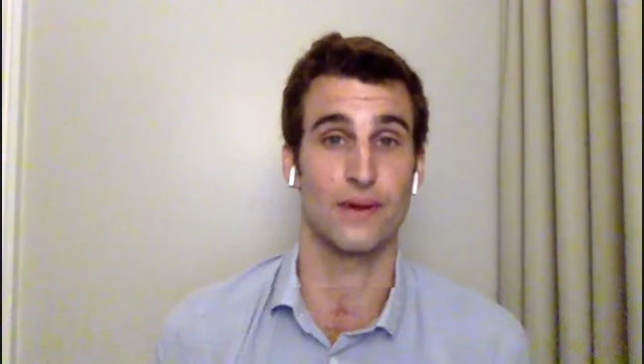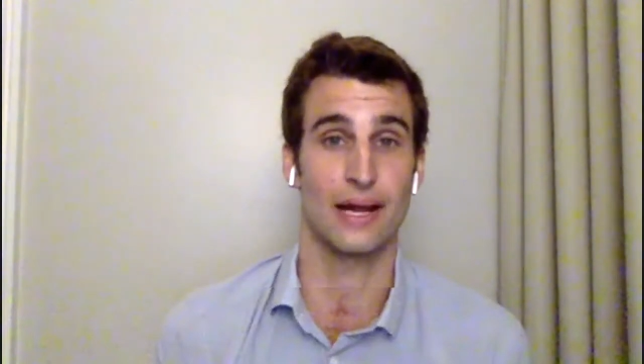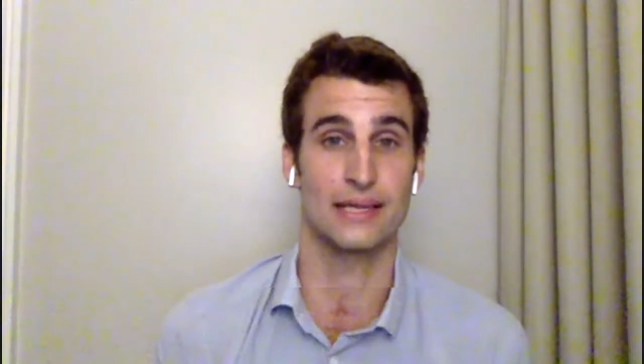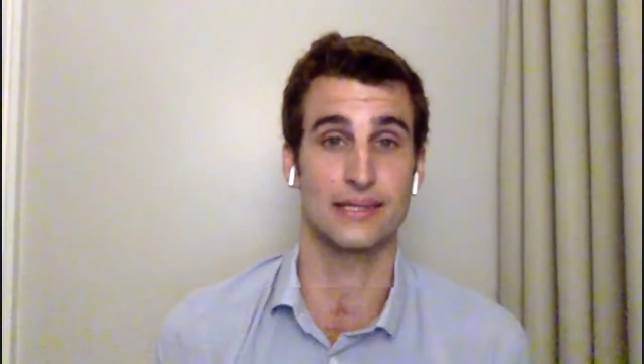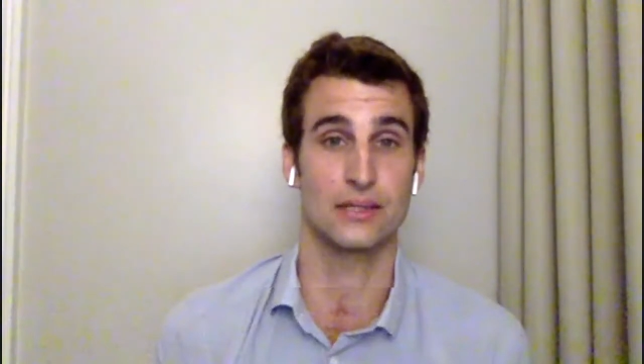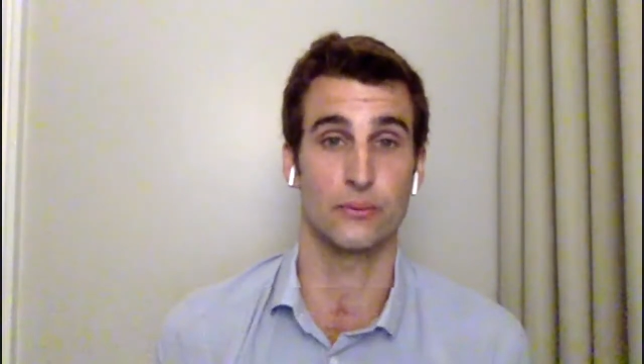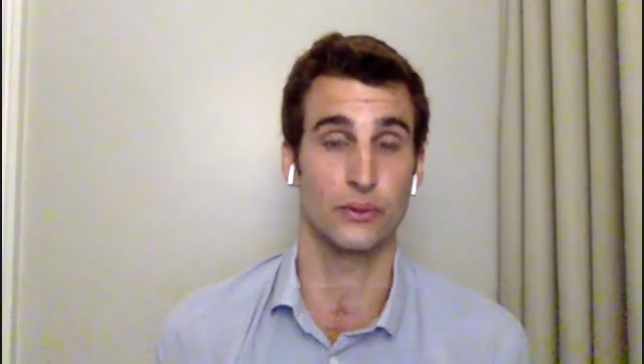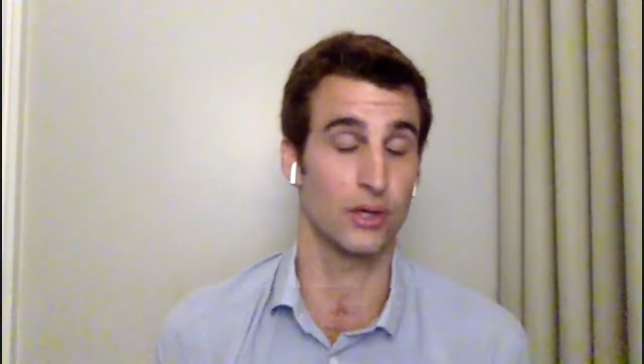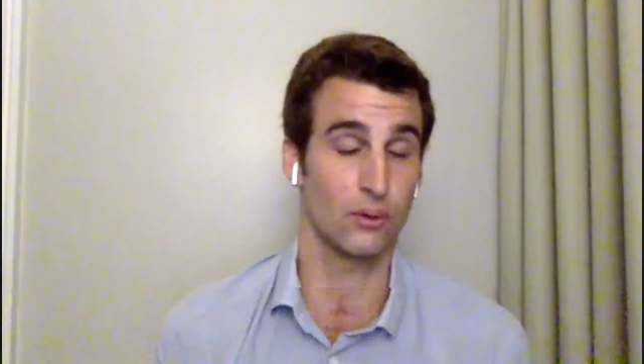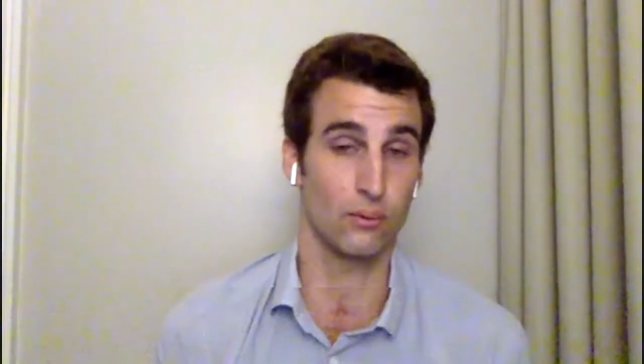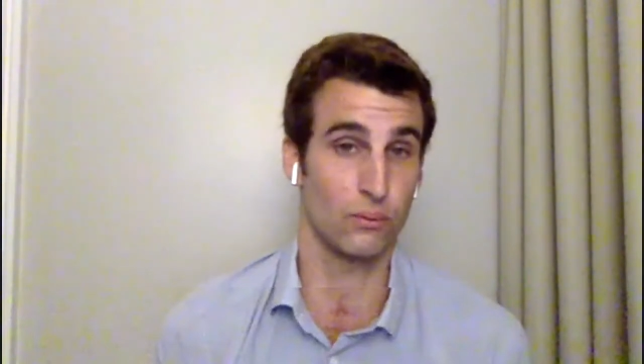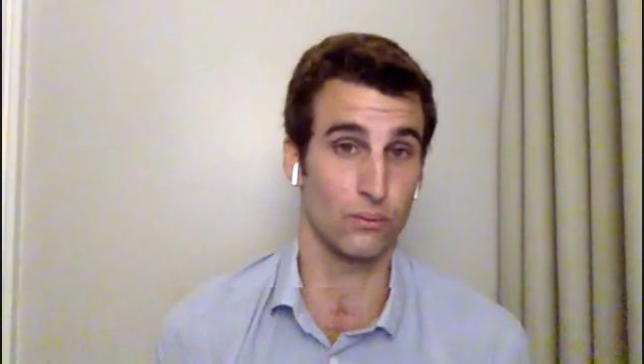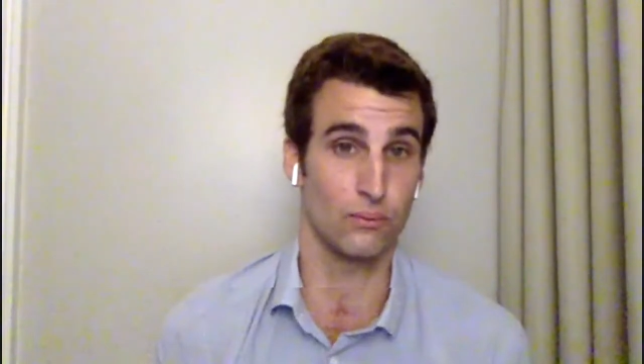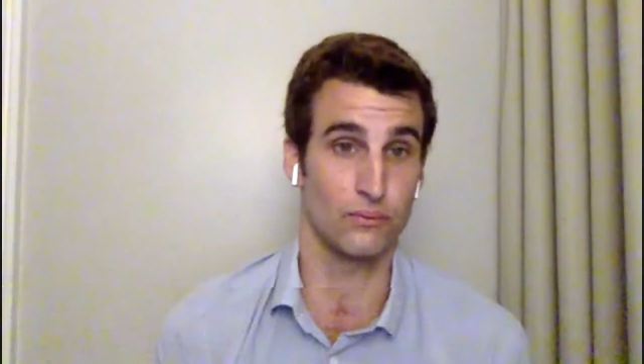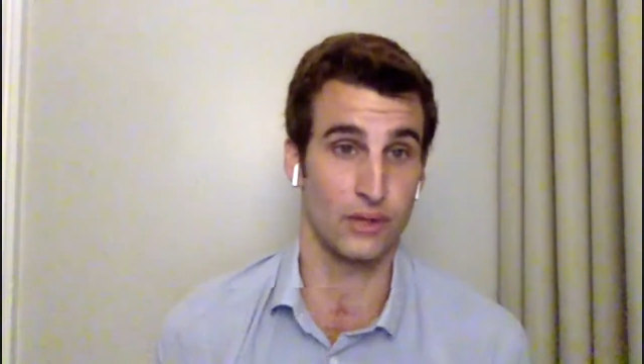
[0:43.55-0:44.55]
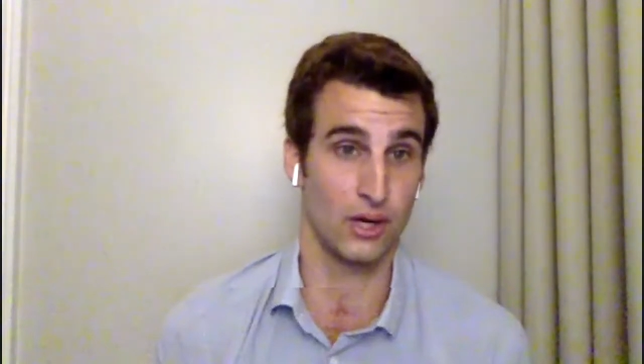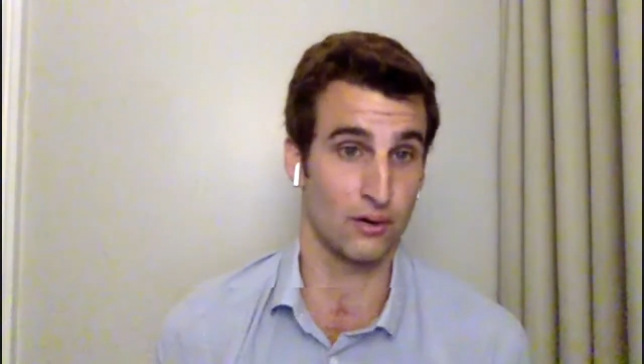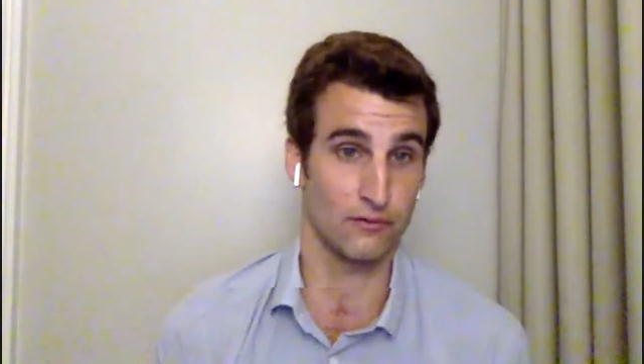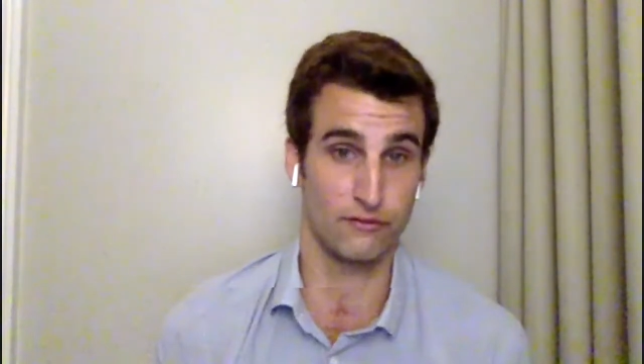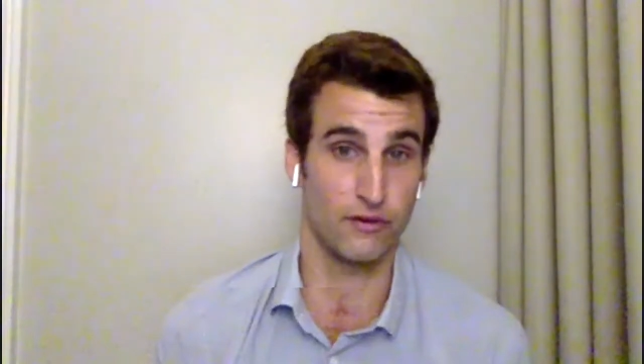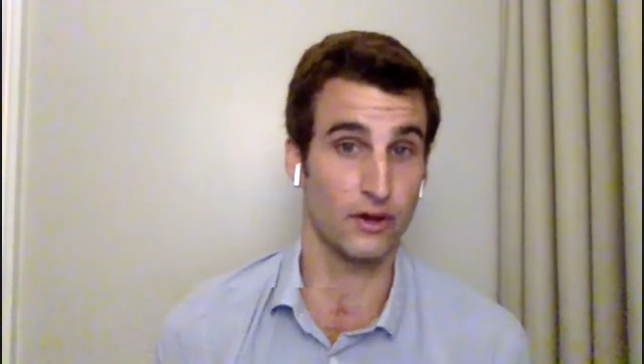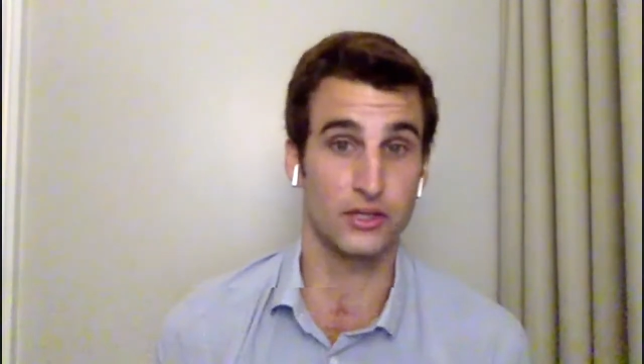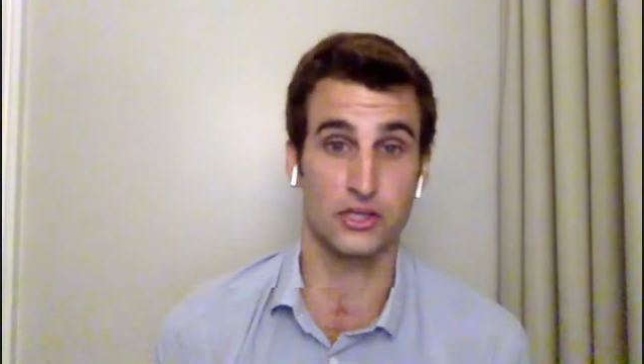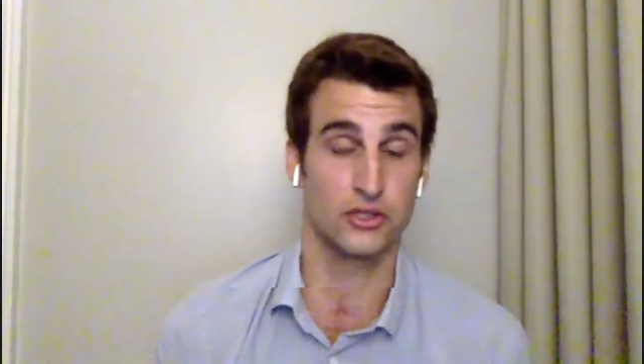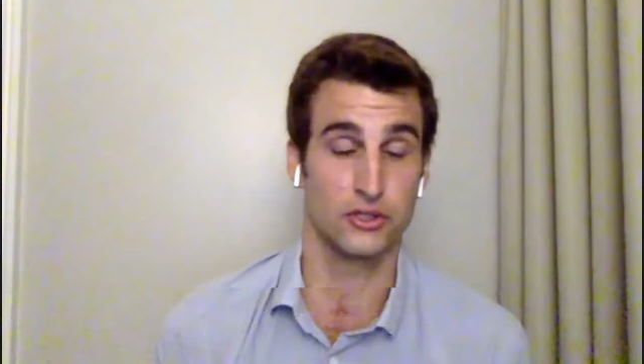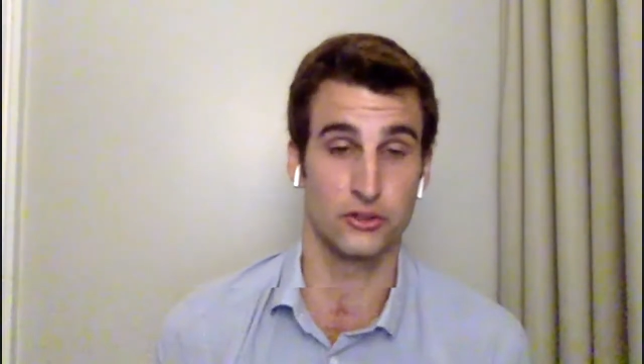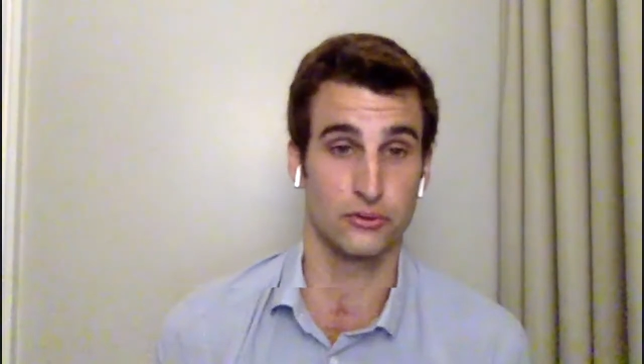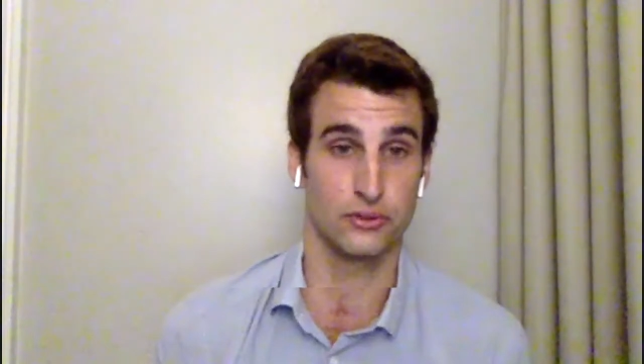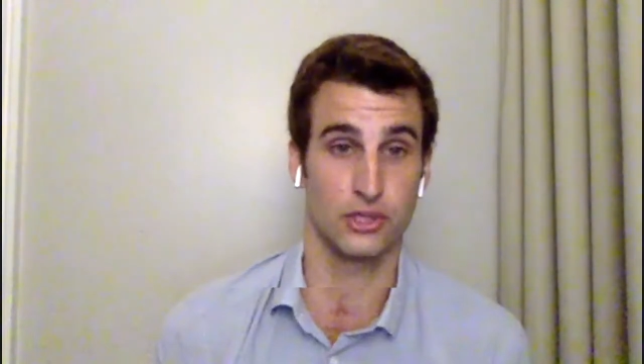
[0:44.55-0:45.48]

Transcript: right, that that aren't fun to do.